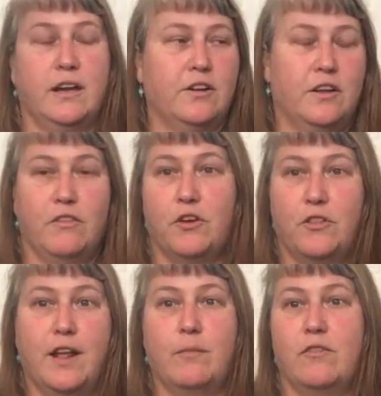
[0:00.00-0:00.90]
I don't even know the
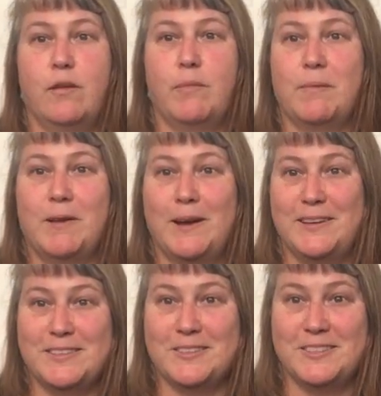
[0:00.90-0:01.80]
name of it, but I'm not
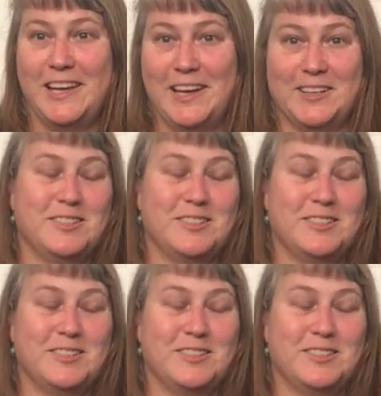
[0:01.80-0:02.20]
into the tan.